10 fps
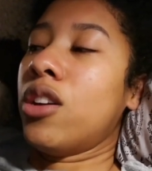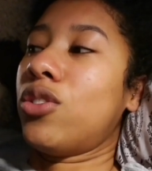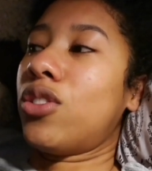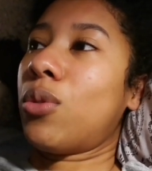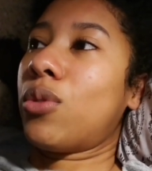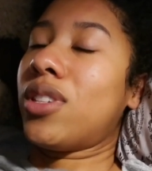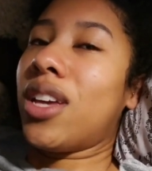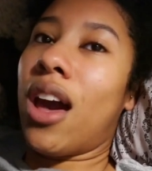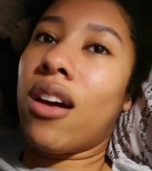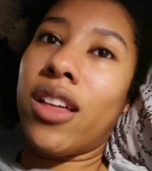so we'll
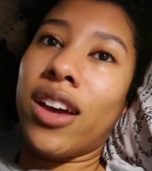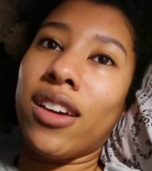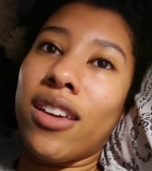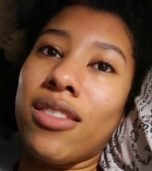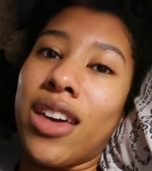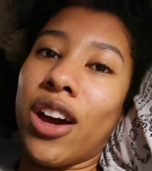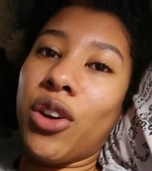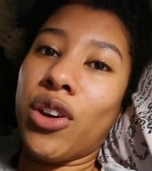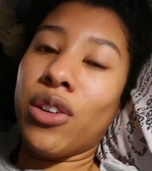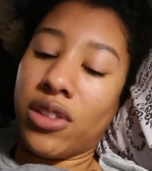see how like
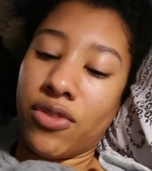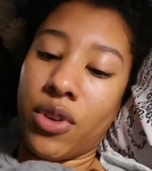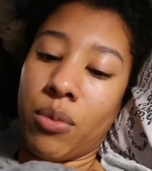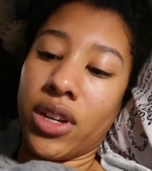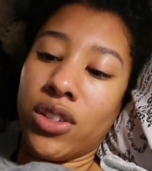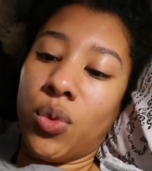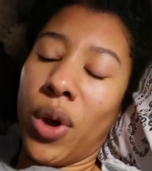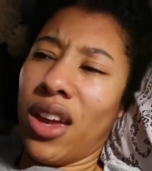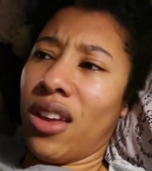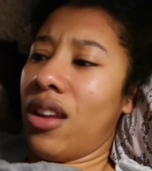that goes if I'm like
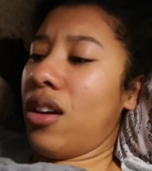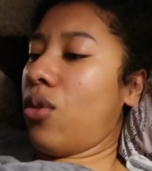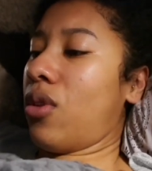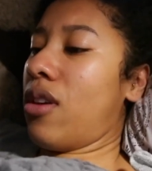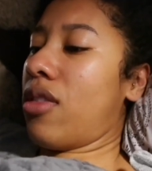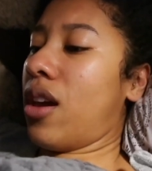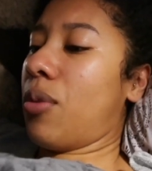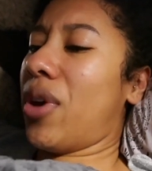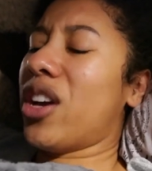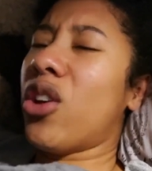sweating in it or
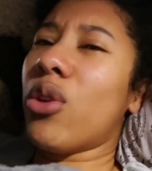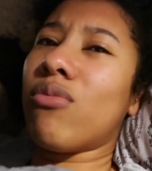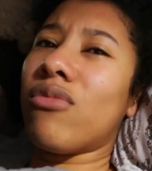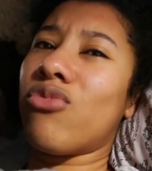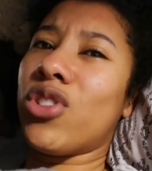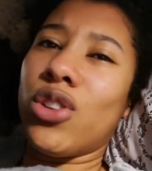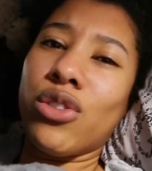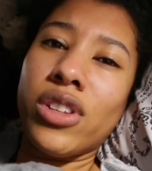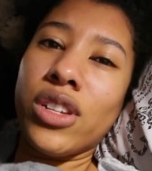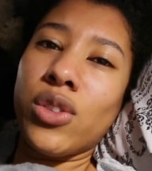anything but I don't
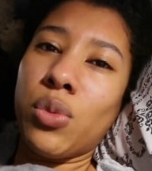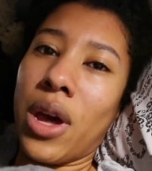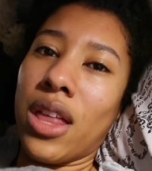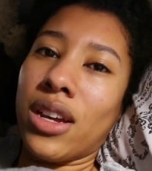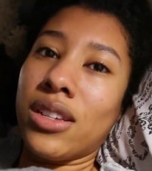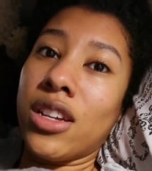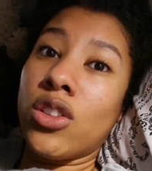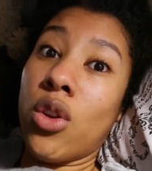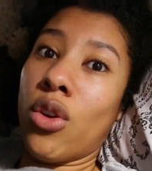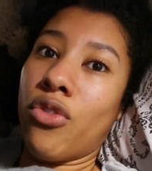usually sweat like it
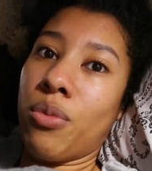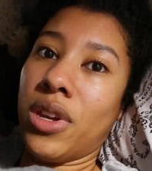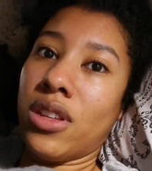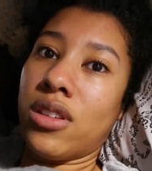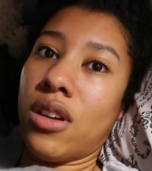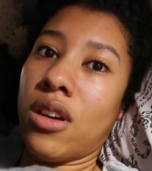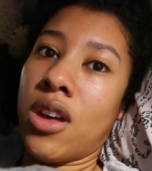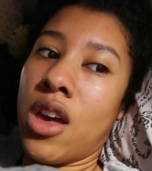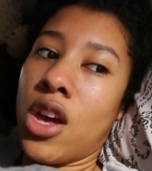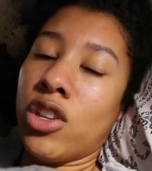takes a lot for me to
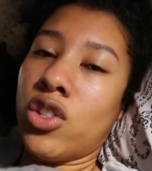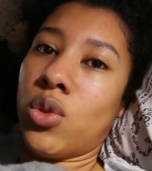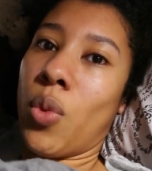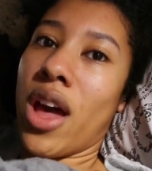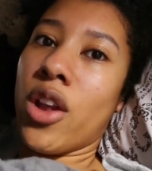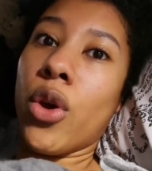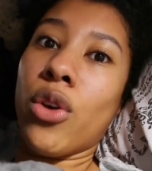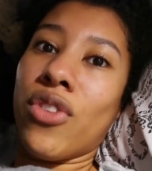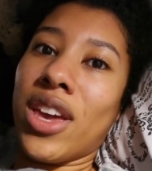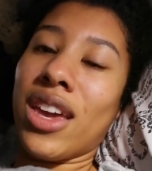sweat and
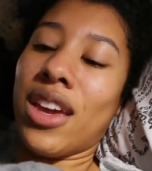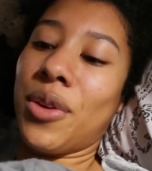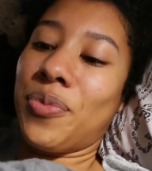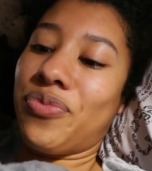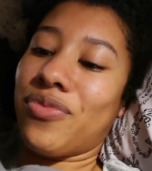overheat